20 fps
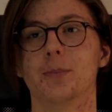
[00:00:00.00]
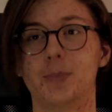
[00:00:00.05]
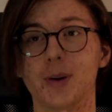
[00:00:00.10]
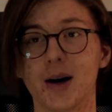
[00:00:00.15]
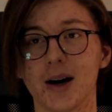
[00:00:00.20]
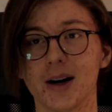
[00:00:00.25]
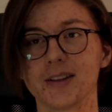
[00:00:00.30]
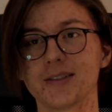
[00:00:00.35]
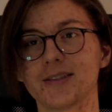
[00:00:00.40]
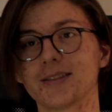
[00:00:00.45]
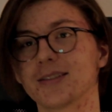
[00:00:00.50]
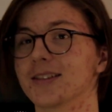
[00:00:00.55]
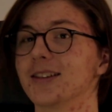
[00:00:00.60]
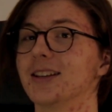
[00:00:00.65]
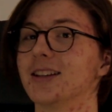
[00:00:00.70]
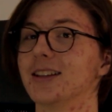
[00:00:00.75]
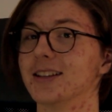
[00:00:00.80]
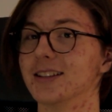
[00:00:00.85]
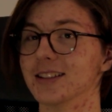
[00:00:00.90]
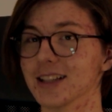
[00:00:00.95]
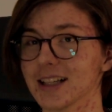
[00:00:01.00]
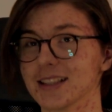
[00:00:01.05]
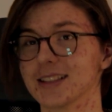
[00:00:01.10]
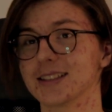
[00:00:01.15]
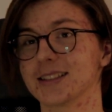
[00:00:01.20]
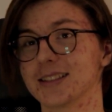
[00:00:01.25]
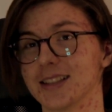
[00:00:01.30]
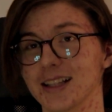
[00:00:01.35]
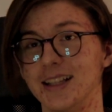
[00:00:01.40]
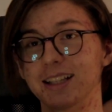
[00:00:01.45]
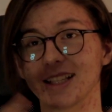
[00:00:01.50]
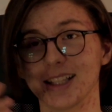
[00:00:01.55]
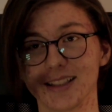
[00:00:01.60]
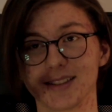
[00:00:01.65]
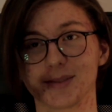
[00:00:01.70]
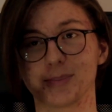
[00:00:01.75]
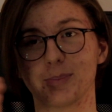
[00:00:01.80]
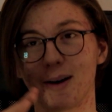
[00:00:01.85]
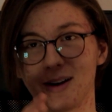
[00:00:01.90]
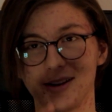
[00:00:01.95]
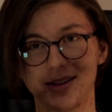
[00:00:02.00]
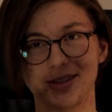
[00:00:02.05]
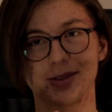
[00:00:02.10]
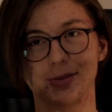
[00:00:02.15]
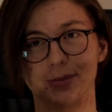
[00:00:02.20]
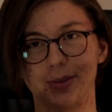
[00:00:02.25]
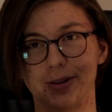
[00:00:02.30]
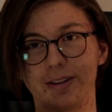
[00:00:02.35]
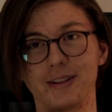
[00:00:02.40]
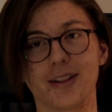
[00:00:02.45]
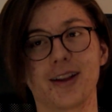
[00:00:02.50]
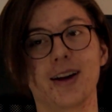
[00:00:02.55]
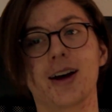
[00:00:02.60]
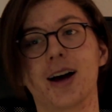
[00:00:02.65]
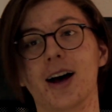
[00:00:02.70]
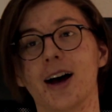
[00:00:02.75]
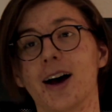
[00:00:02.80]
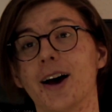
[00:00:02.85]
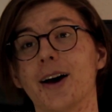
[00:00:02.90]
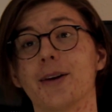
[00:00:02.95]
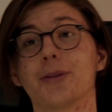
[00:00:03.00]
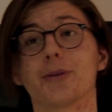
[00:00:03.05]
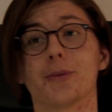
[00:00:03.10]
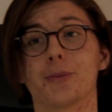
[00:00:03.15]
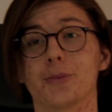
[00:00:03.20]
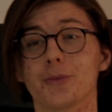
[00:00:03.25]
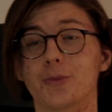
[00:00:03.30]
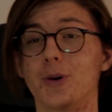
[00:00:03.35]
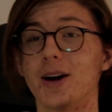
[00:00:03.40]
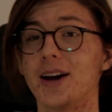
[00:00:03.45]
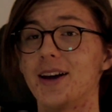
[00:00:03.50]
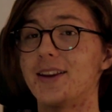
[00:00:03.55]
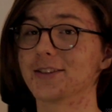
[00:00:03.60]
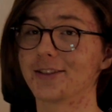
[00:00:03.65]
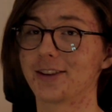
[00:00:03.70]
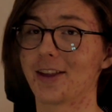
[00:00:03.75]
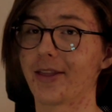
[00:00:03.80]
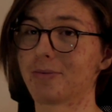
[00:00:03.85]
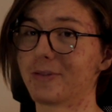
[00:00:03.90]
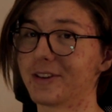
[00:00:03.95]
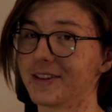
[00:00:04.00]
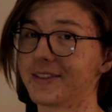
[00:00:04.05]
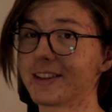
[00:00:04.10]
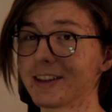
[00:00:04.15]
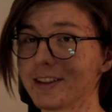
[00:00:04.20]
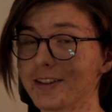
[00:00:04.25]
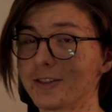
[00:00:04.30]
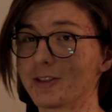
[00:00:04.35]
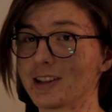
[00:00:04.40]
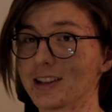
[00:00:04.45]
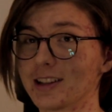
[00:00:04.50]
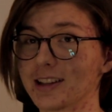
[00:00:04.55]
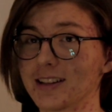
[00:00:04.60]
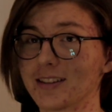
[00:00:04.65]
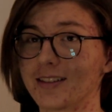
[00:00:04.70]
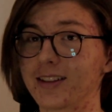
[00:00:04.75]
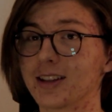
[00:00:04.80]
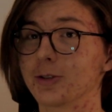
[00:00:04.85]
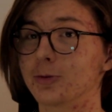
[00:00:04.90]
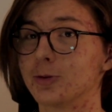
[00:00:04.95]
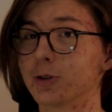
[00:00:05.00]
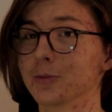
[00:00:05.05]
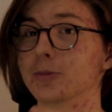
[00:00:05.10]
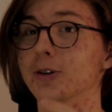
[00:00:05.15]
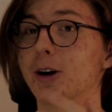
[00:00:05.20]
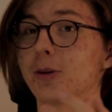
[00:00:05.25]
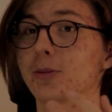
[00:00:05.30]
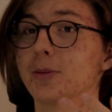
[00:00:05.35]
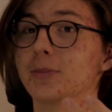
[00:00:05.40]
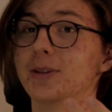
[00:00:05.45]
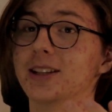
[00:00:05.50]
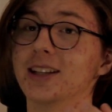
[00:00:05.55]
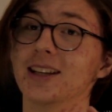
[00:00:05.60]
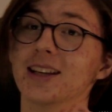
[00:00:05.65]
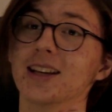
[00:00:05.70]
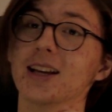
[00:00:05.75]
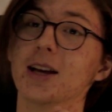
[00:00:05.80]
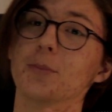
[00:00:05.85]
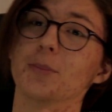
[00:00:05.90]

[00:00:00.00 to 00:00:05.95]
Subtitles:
But yes, it is possible, and when the 360 release, it will probably be